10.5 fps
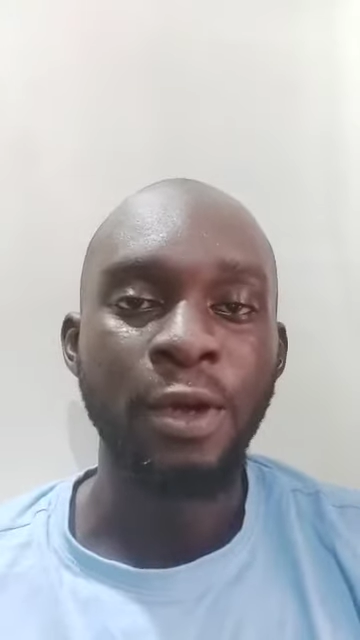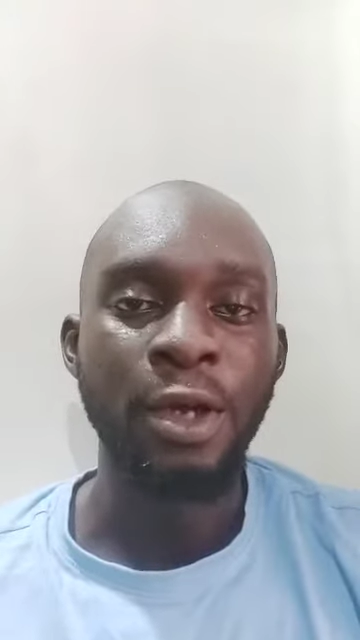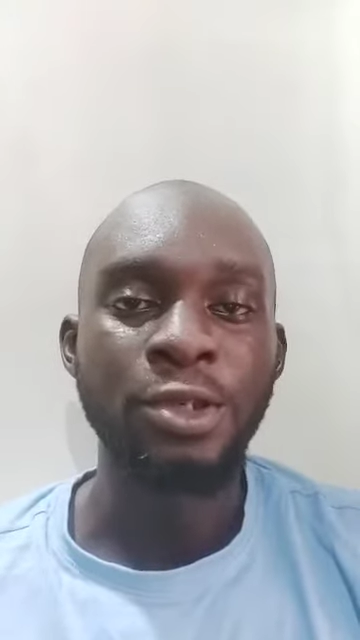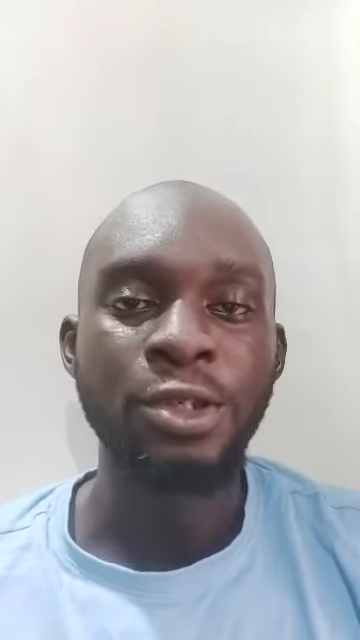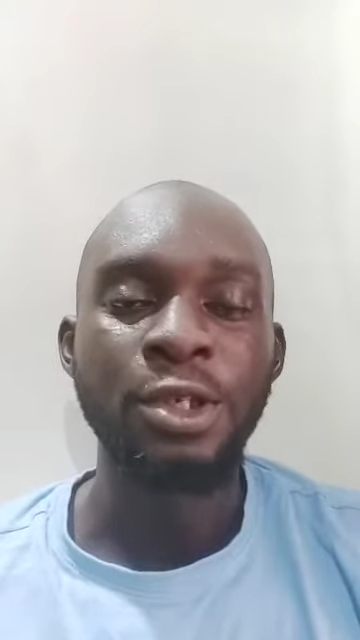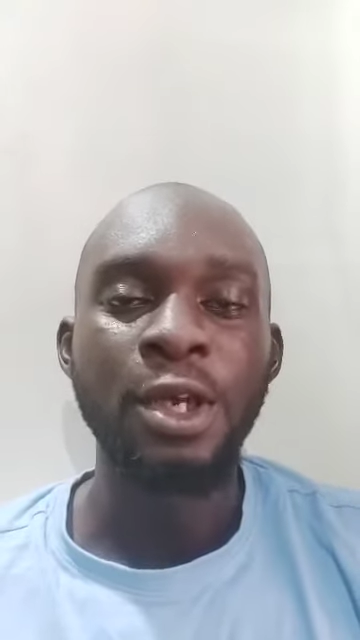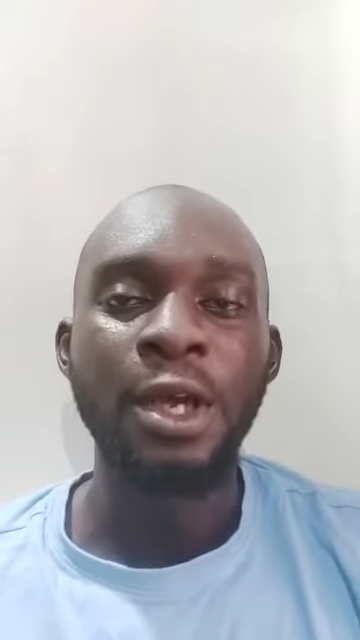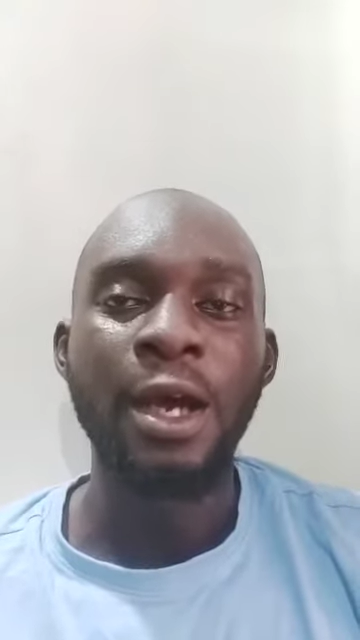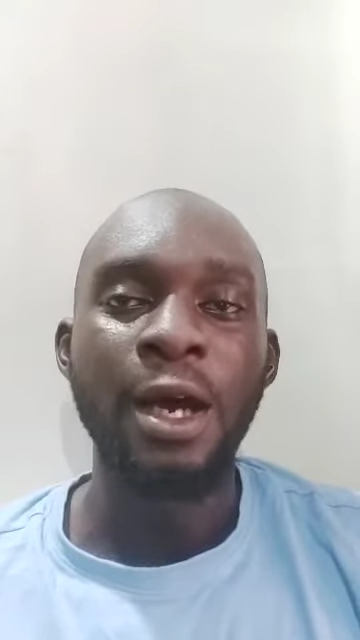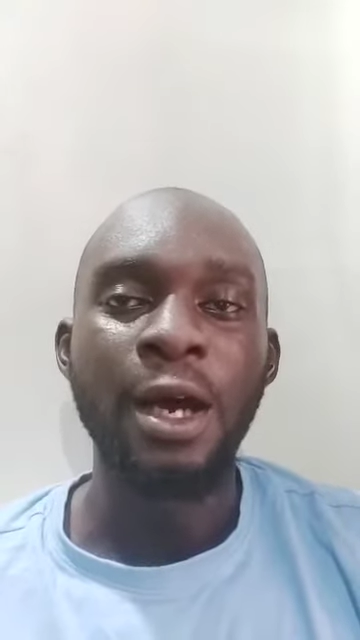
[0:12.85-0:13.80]
cash.
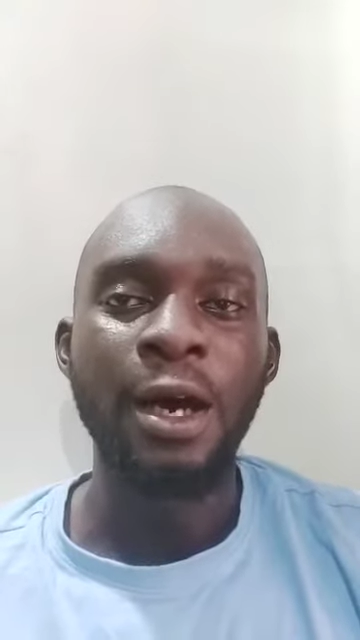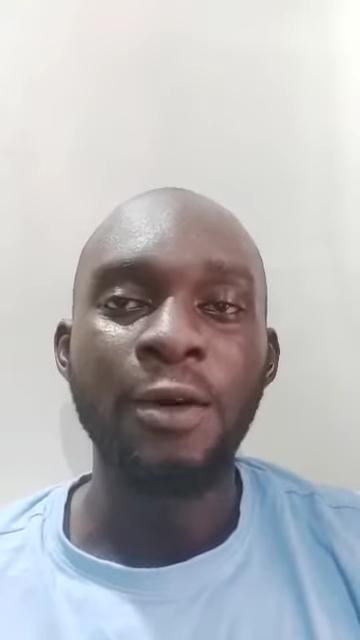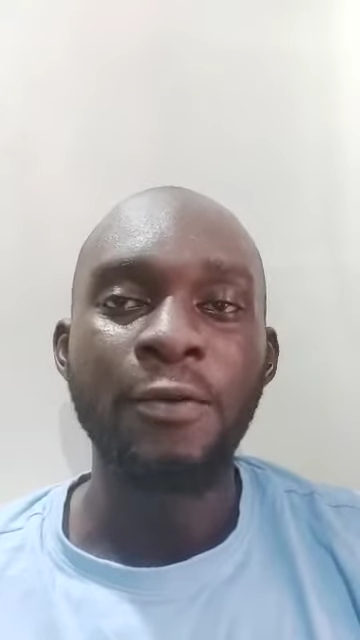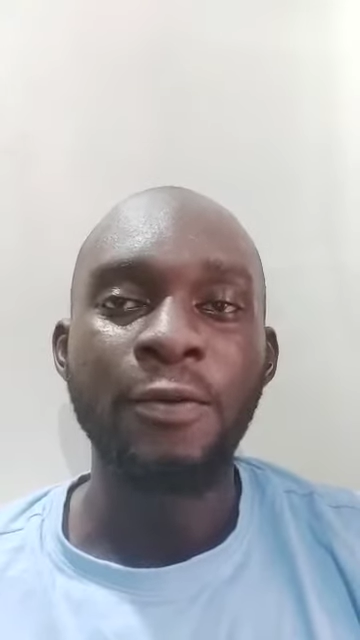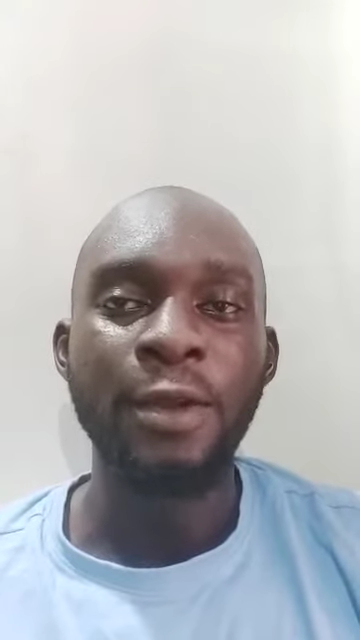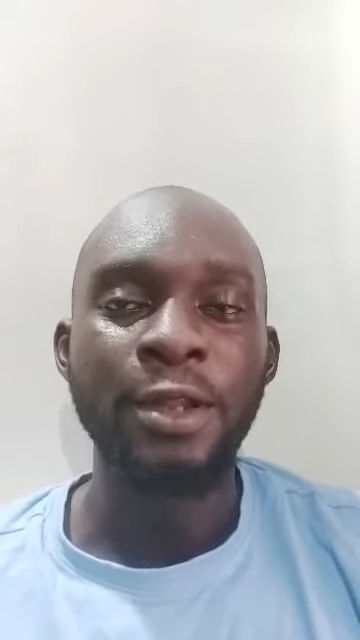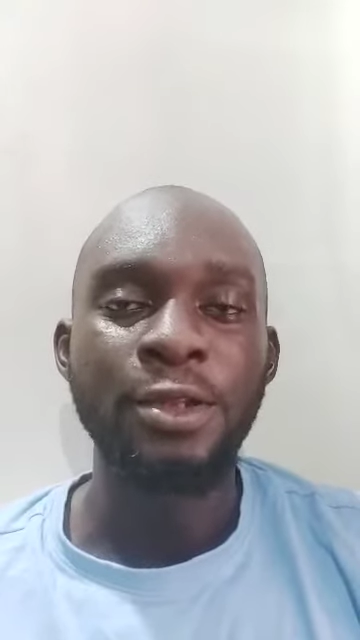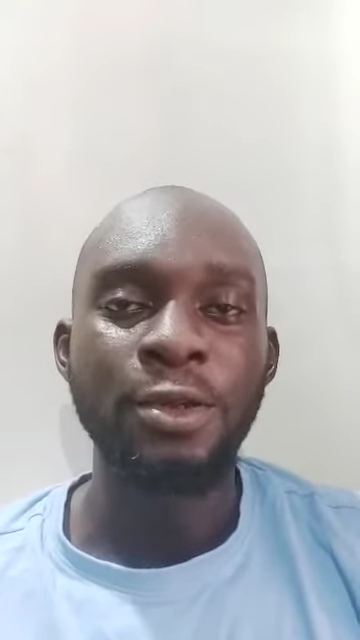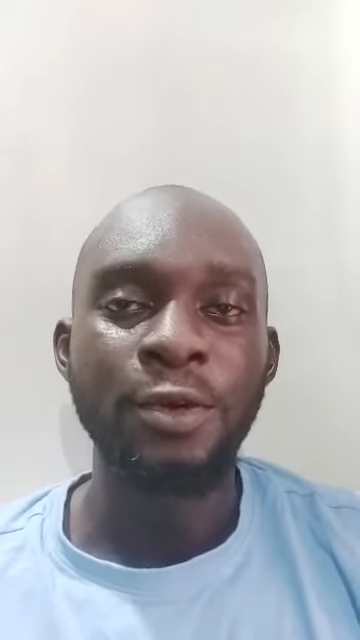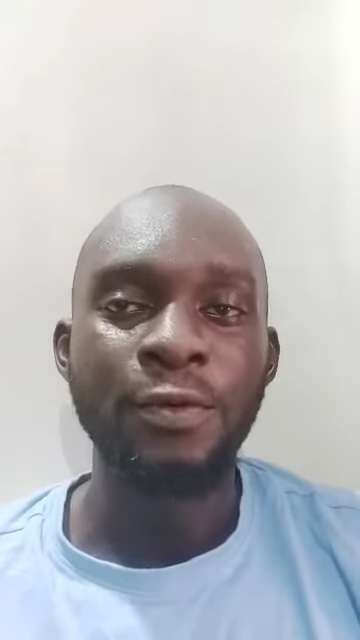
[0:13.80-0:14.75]
I've
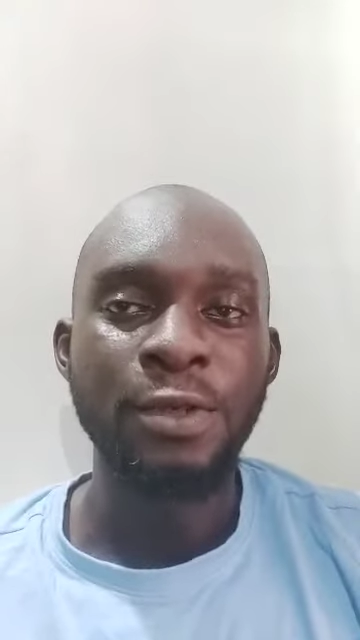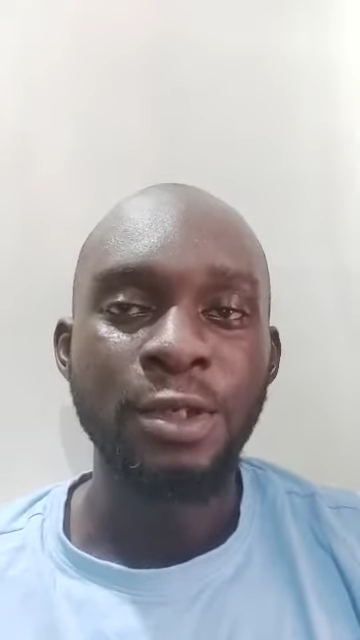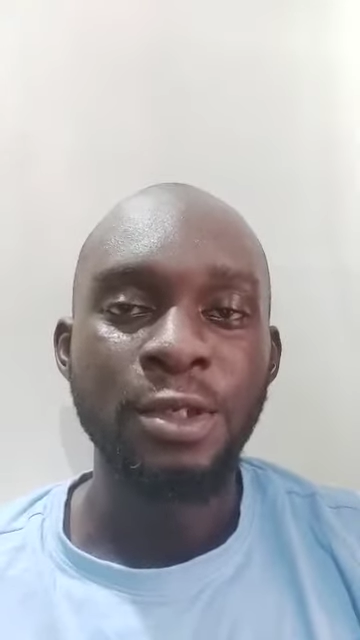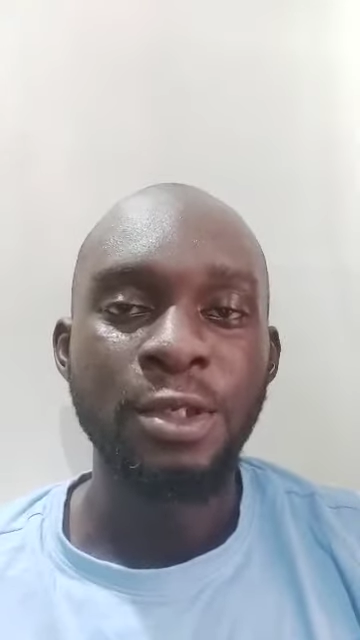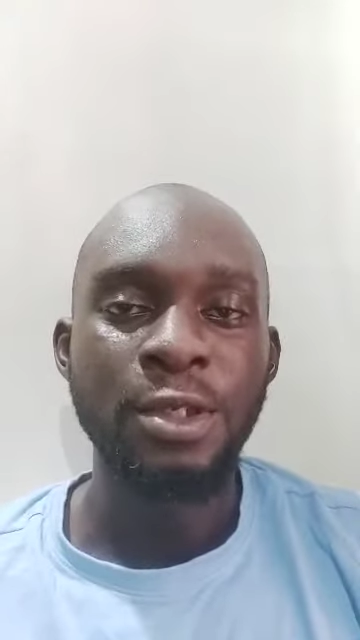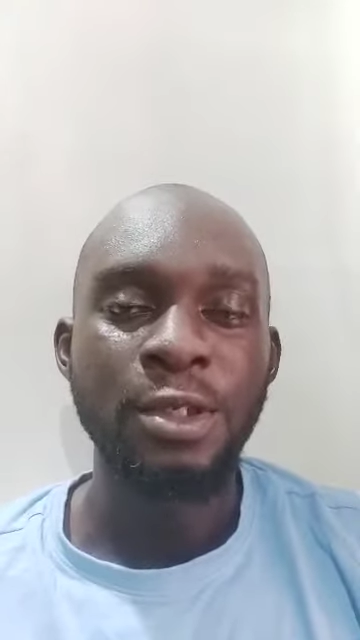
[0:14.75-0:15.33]
learned a lot of things.